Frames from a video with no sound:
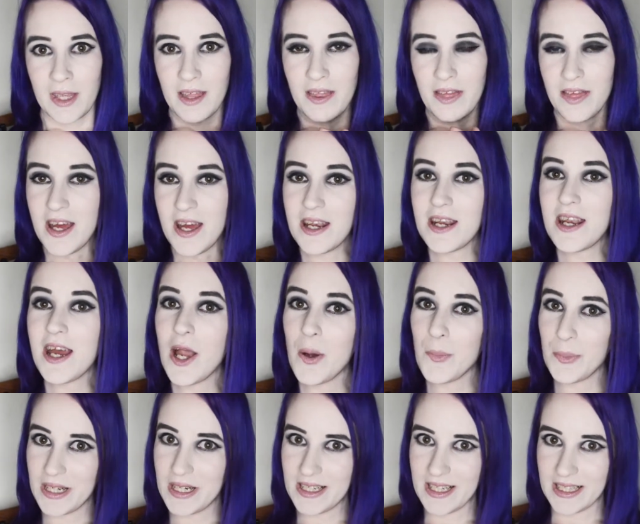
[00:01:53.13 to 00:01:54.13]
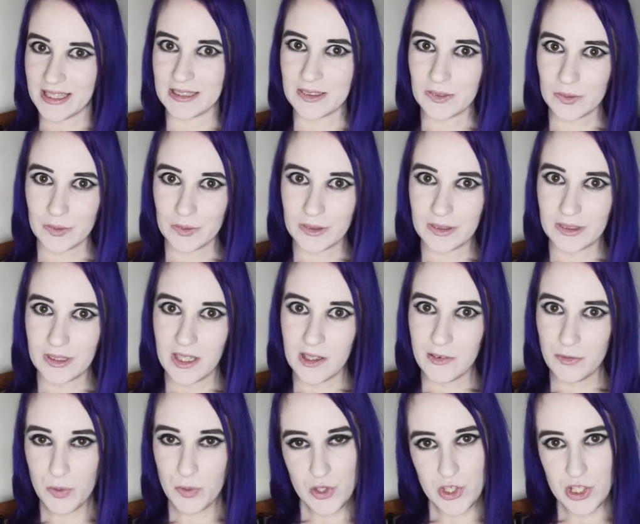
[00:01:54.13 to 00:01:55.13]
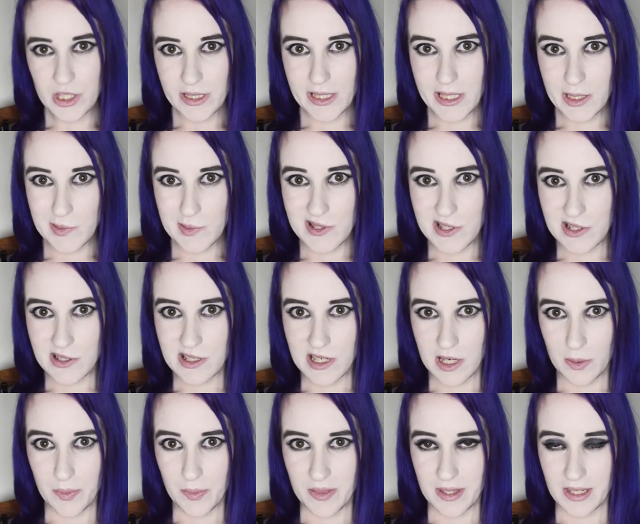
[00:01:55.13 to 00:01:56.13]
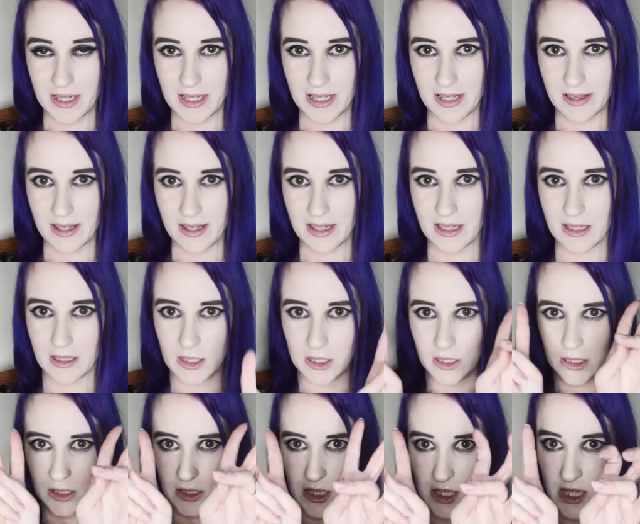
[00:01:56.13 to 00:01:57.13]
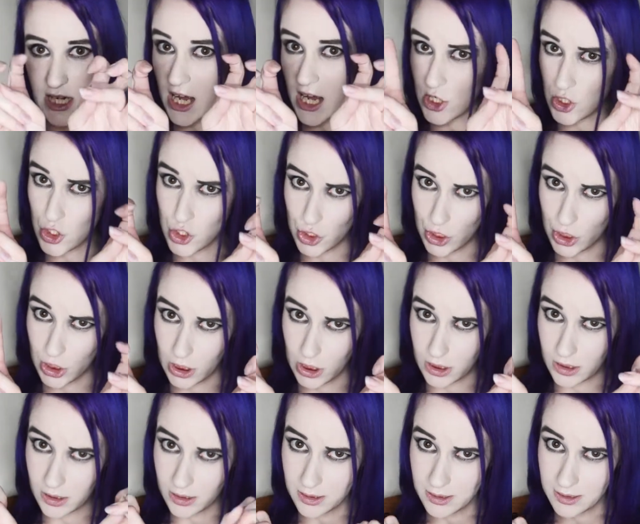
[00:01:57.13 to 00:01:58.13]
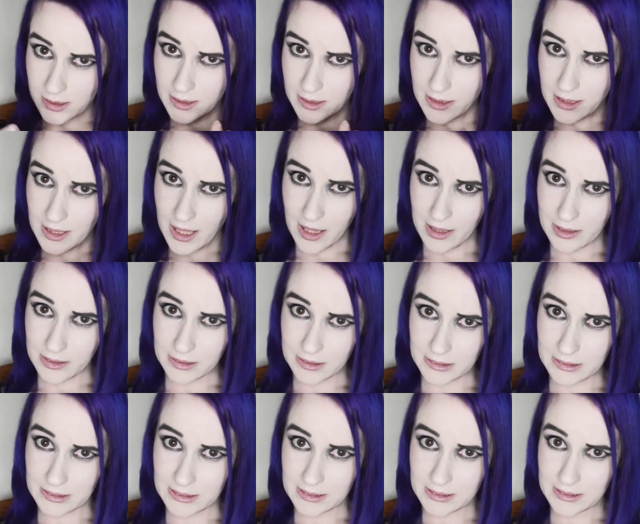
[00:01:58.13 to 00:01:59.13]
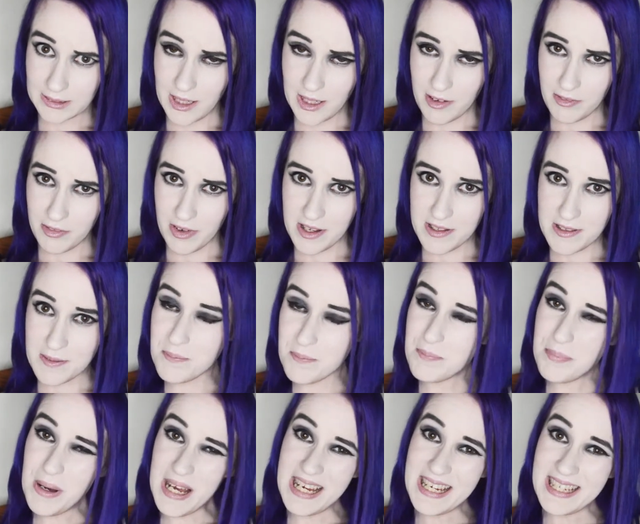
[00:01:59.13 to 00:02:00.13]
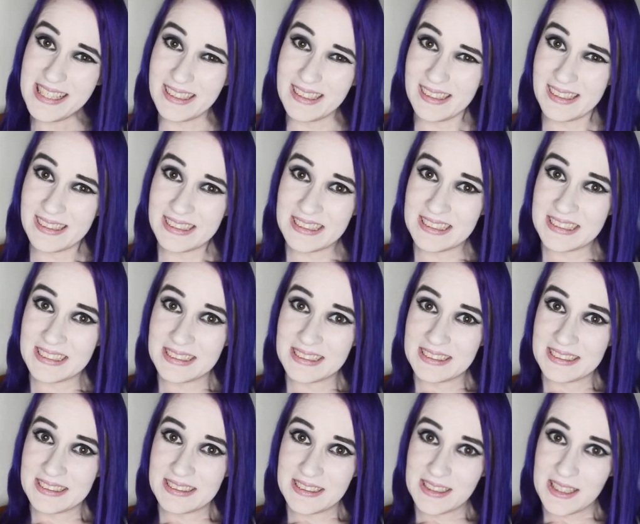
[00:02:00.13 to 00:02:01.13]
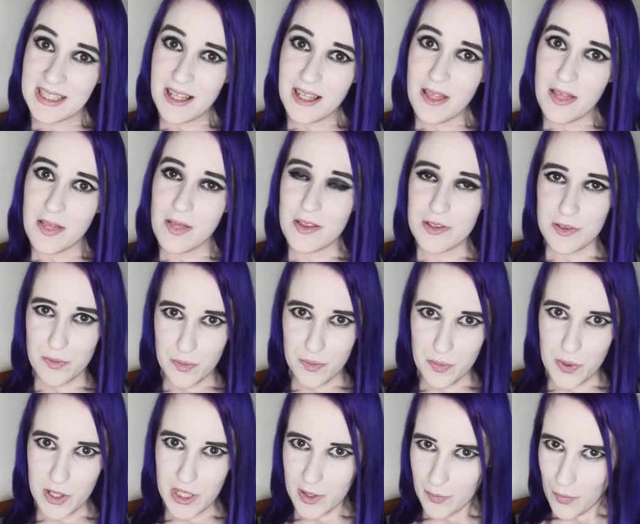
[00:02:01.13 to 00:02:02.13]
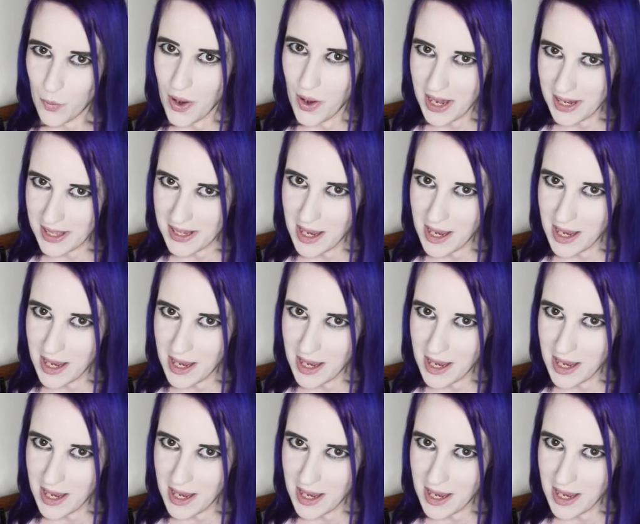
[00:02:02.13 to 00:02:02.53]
Then I went into high school. Unfortunately, I was still stuck within the natural colors confines, but this was where emo alley